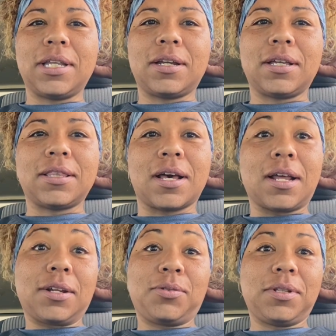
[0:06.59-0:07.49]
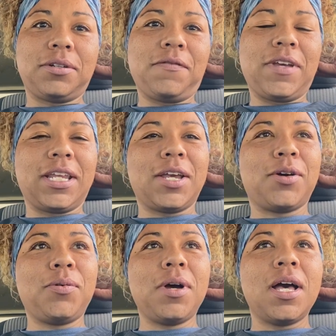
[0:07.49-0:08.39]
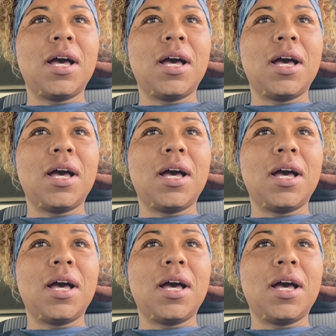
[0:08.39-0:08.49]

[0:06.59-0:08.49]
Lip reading: and I thought I'd do a little video.